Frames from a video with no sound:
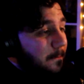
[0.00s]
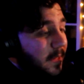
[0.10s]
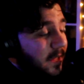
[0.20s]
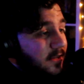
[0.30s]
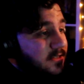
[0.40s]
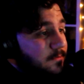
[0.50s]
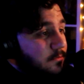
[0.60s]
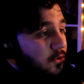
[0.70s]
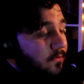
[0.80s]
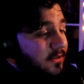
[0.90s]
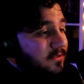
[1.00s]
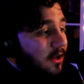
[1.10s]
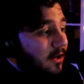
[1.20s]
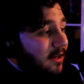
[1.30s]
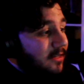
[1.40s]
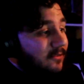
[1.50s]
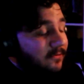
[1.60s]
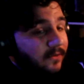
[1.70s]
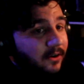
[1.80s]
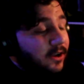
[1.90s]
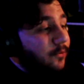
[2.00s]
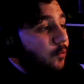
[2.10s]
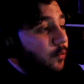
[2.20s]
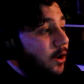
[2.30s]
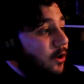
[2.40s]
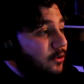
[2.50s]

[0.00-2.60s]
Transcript: biggest movie star in the fucking world.